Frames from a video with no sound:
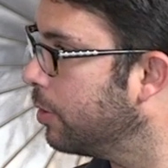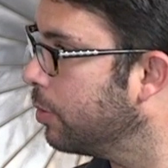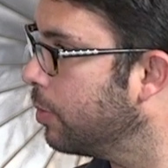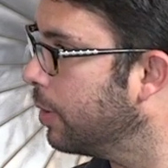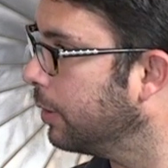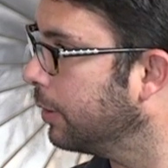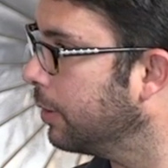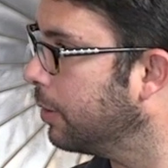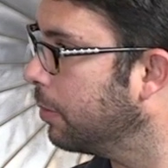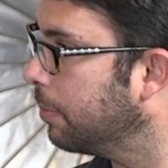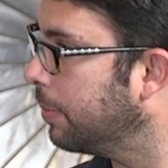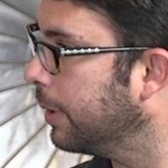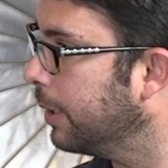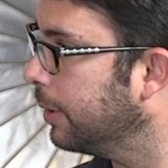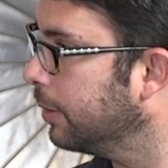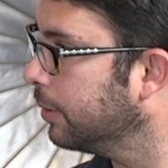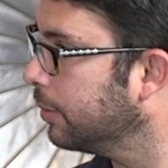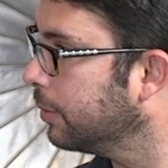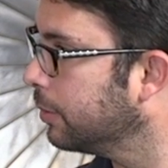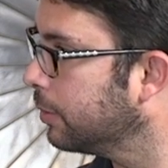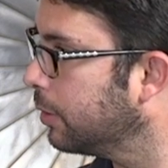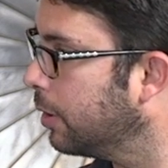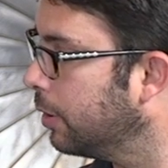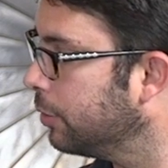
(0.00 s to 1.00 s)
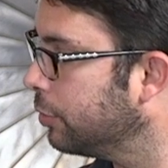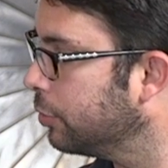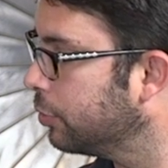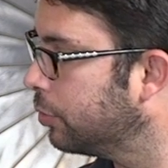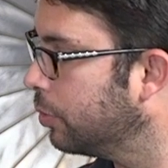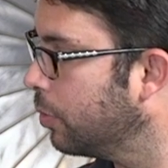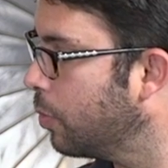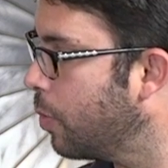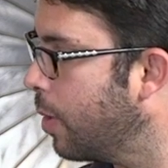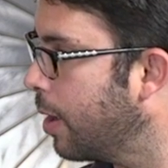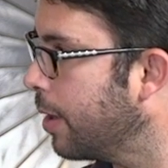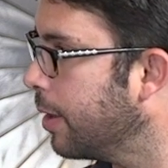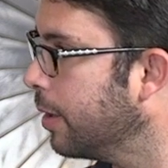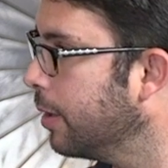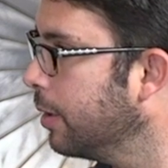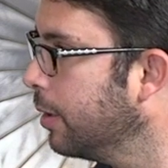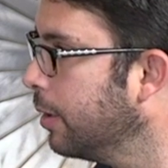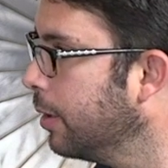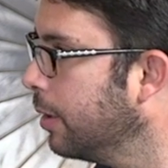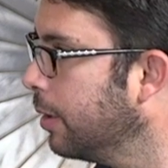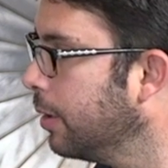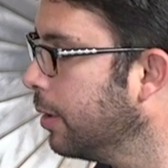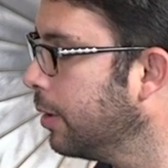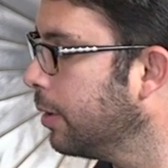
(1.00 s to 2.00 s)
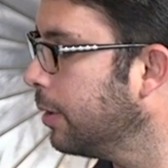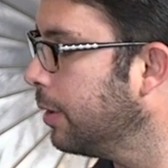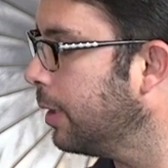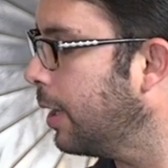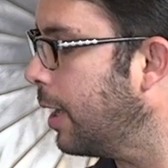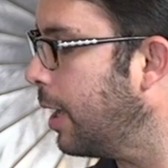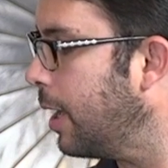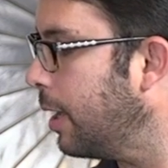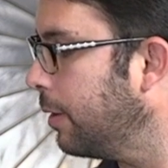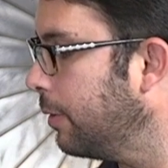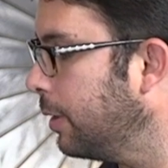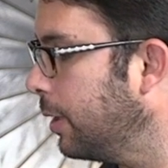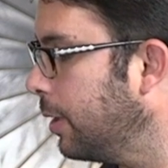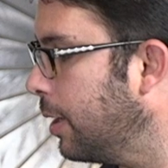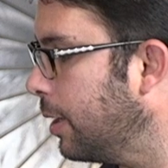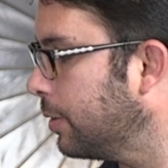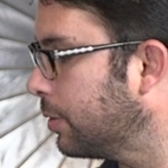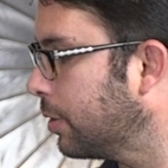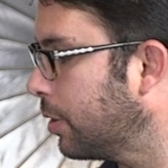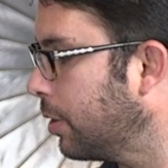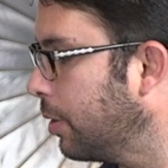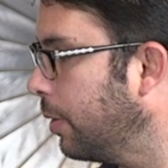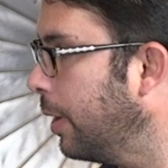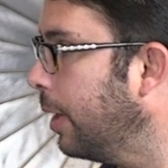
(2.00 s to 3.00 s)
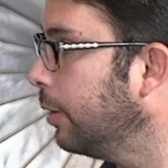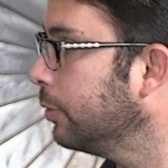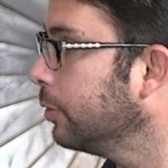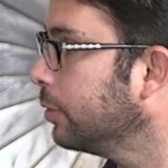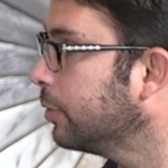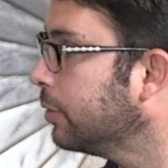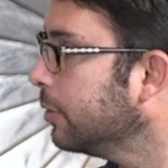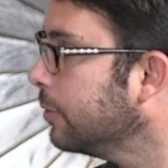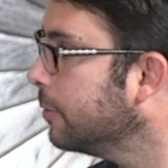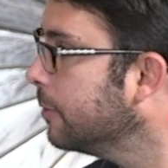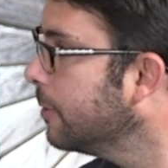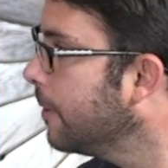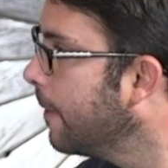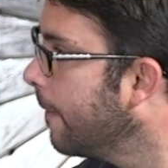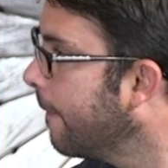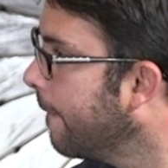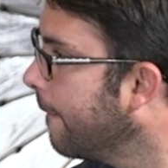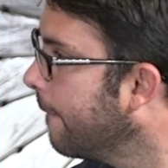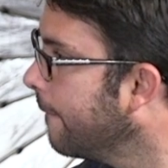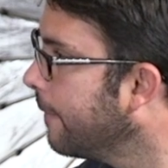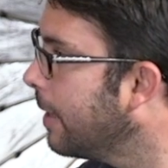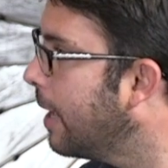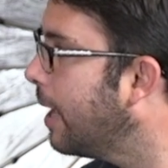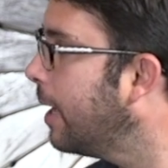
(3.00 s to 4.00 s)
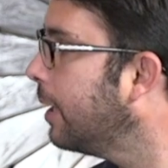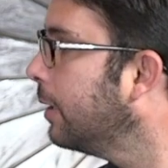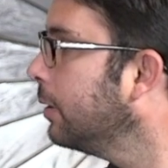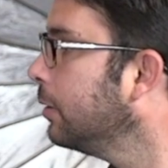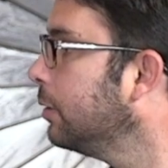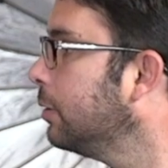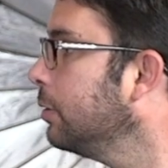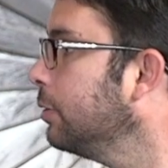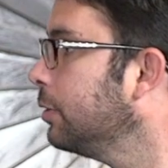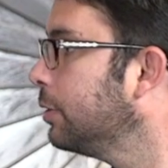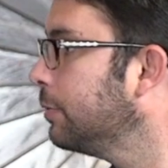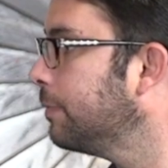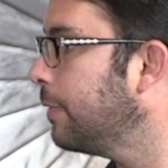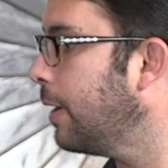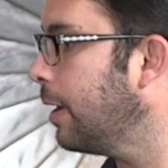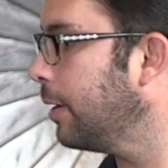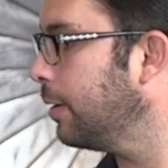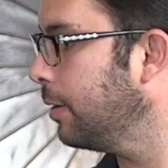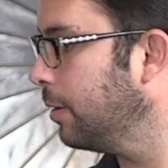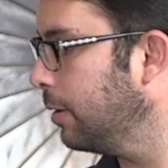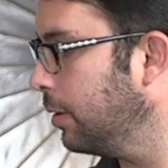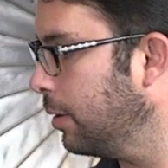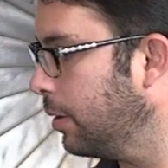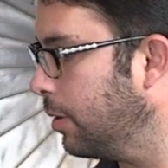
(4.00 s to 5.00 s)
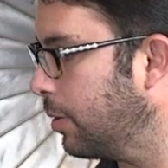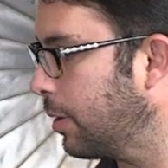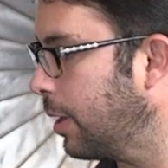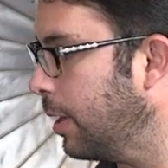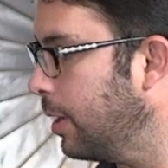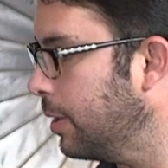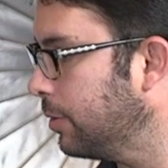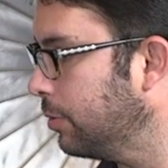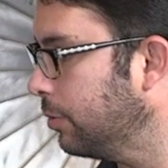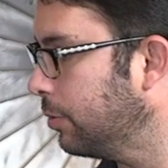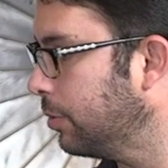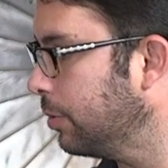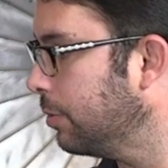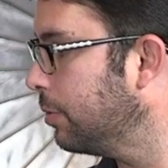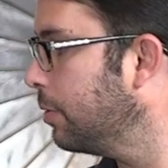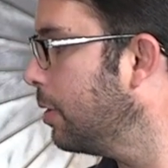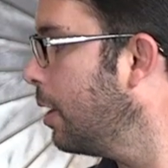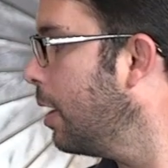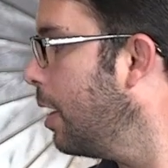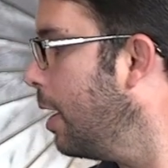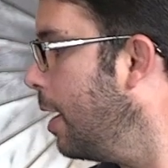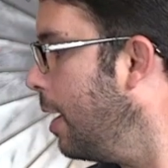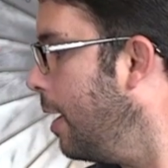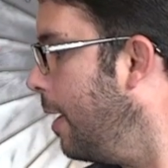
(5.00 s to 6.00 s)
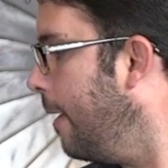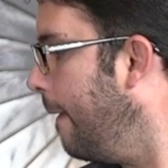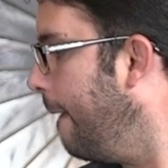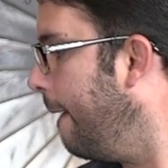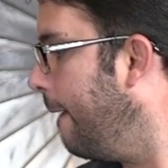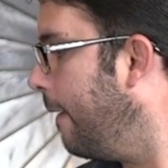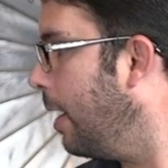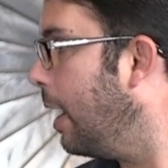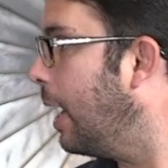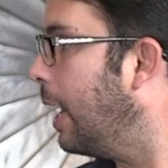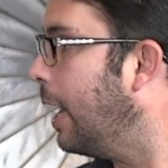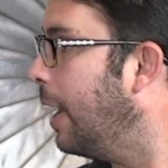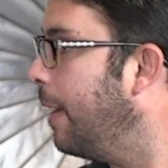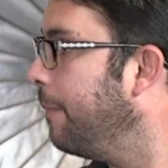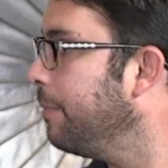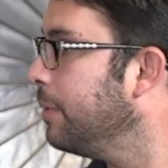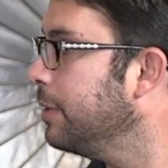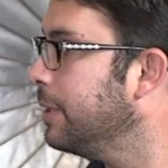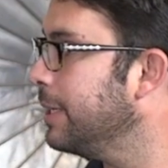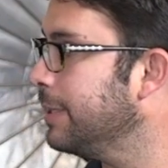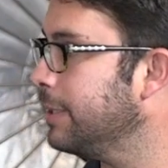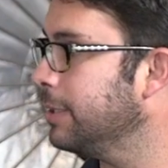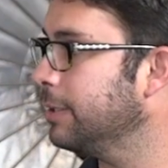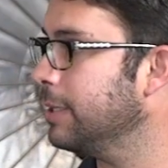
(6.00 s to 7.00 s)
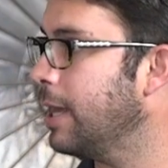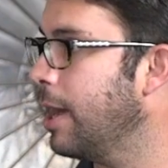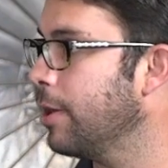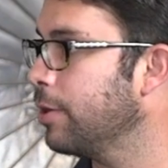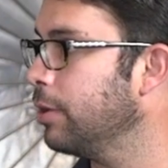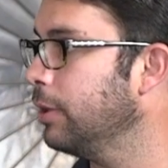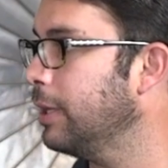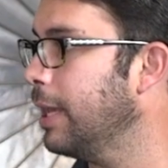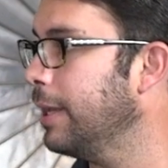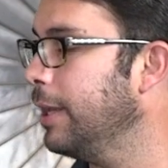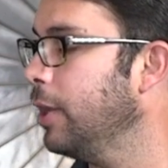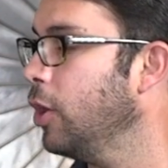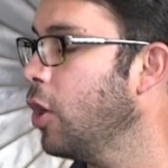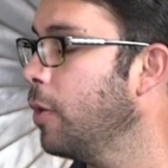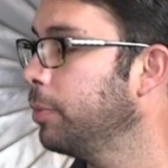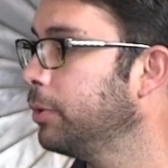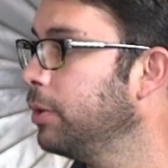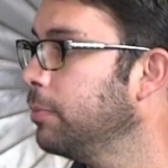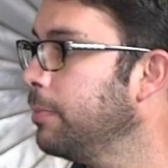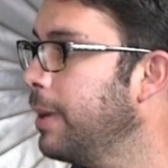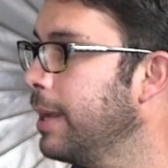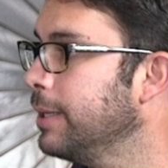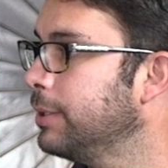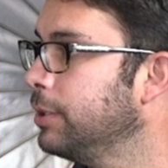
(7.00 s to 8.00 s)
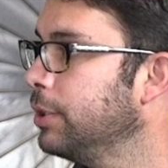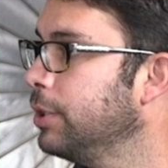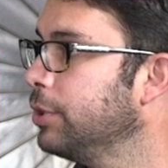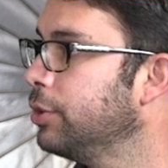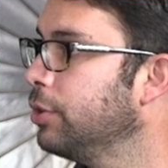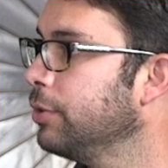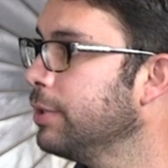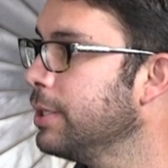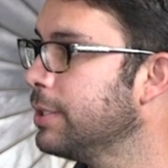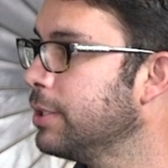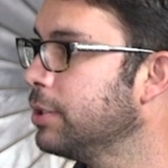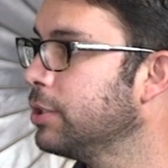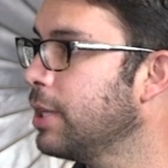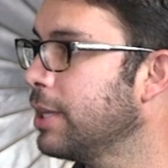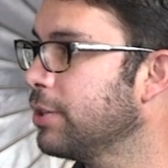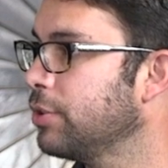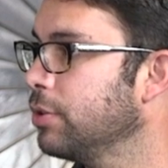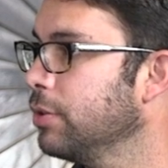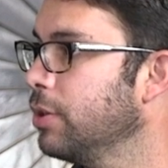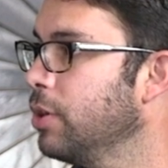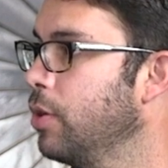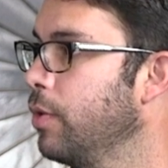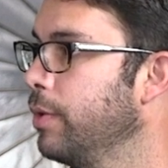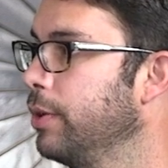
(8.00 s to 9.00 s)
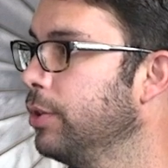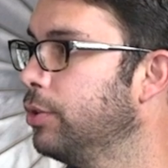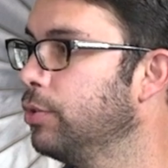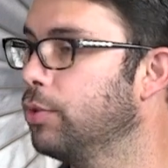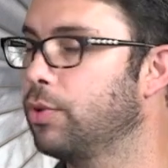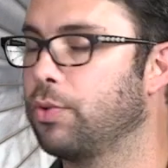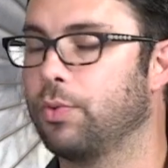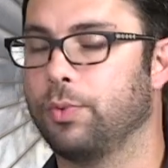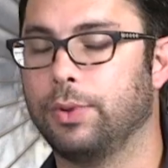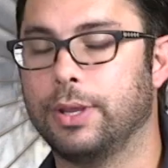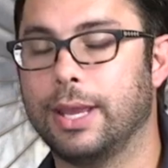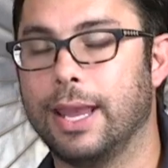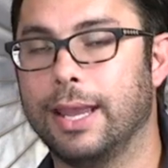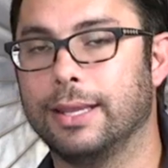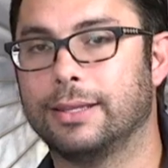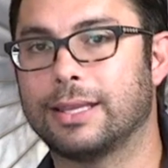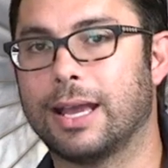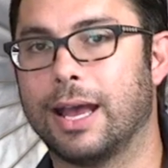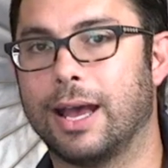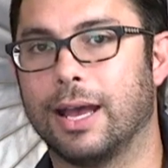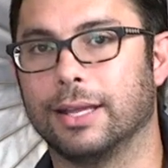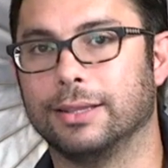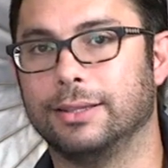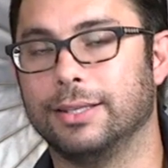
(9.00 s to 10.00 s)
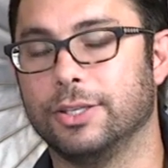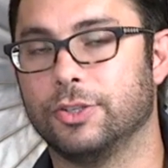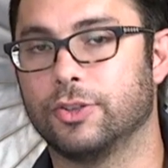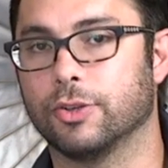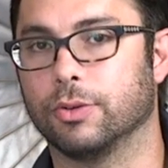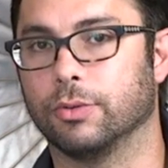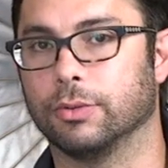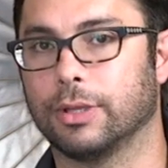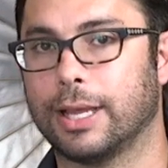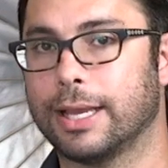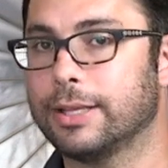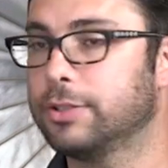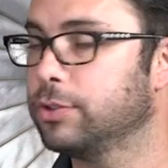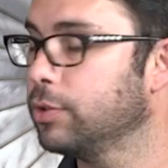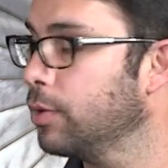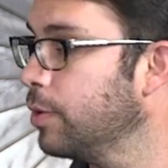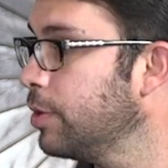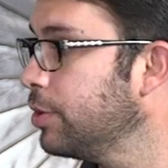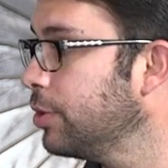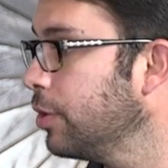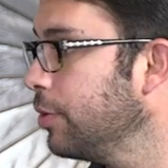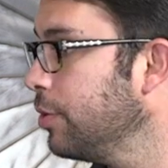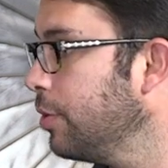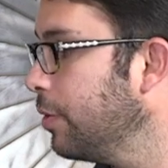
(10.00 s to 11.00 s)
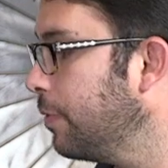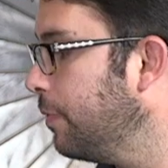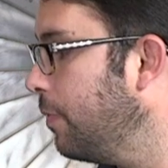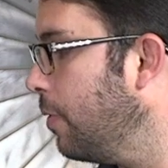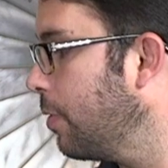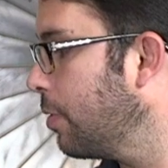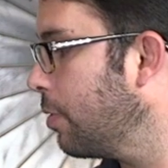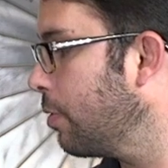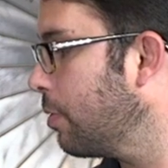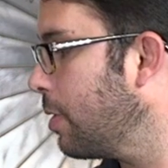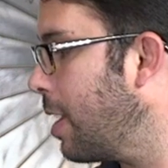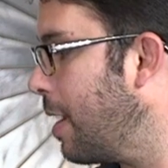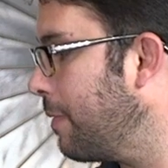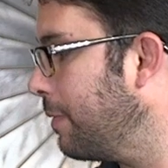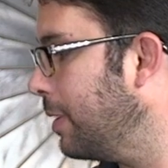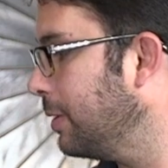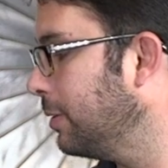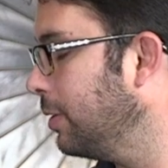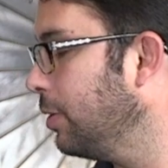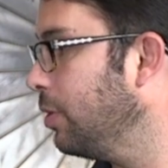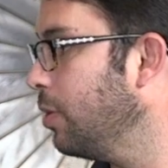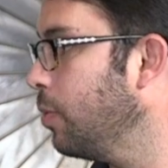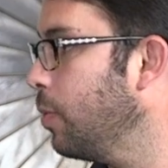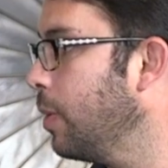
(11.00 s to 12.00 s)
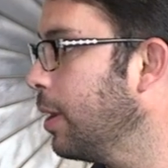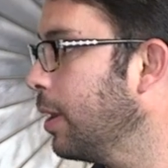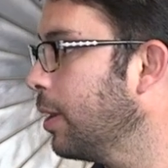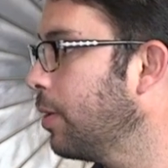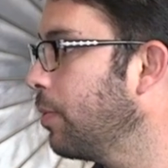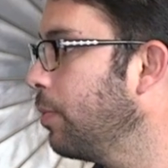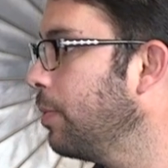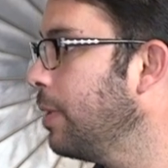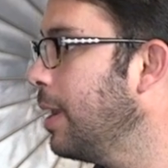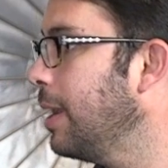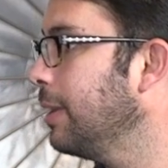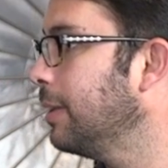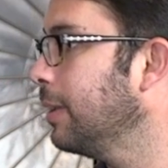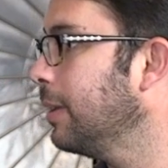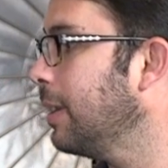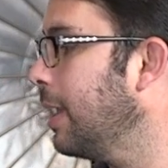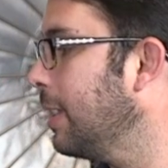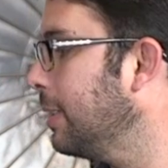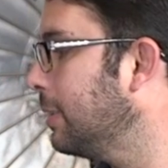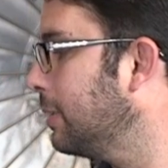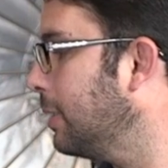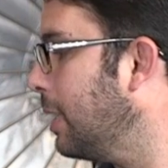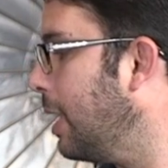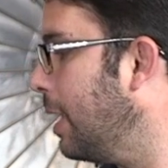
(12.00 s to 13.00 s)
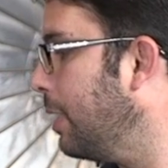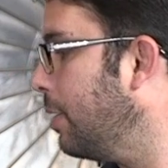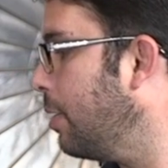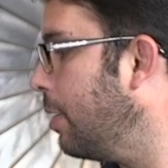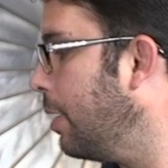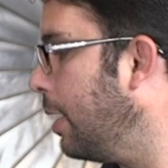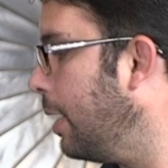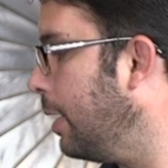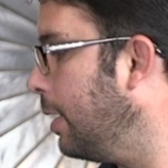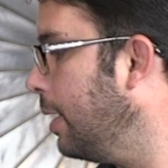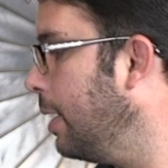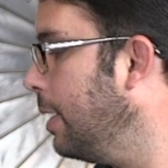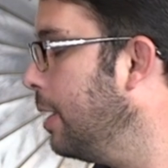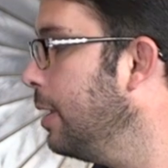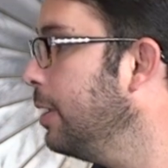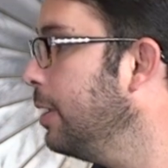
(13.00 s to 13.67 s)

do a little bit. So I'll just do 1. Yeah, screw it, I'll do 2. Yeah, 2 is fine. Okay, let's do 2. This is auto lighting optimizer. So this is actually going to create a digital light source on your photograph. Let's say you want to create a nice light on it.